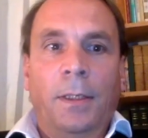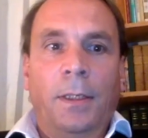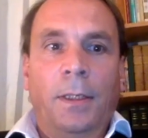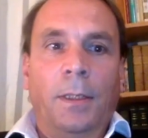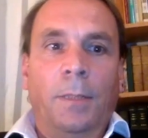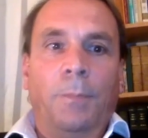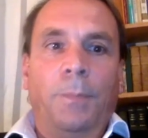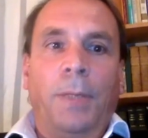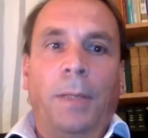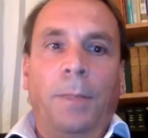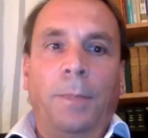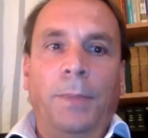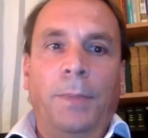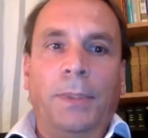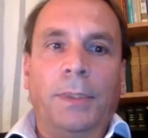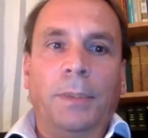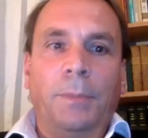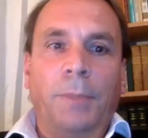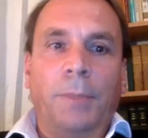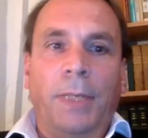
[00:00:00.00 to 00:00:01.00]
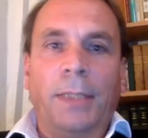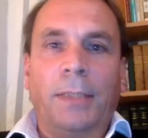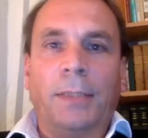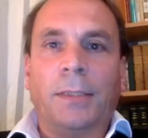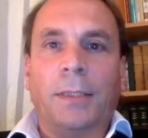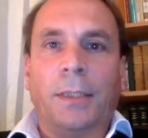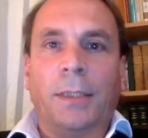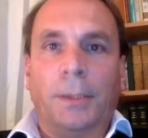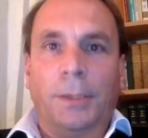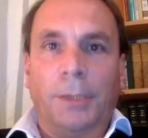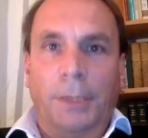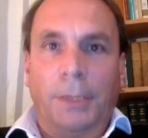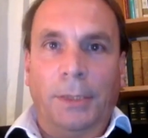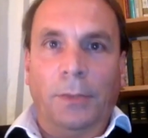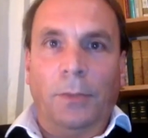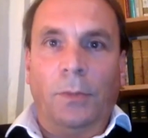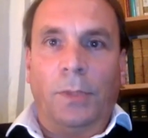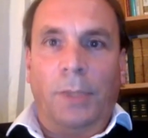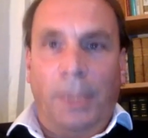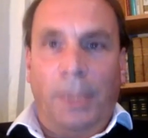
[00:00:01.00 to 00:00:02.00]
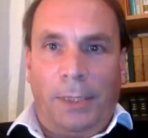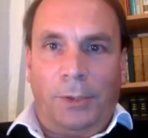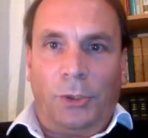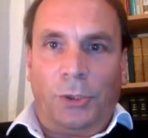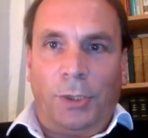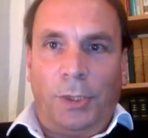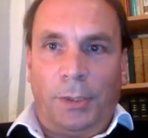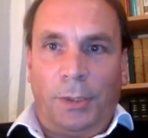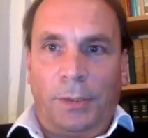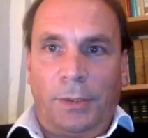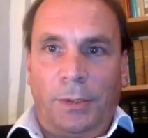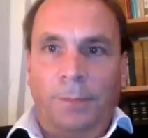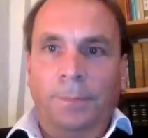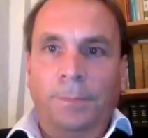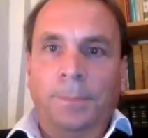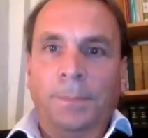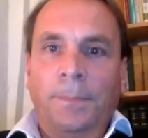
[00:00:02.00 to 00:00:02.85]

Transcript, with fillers: um, public debates and keynote lectures.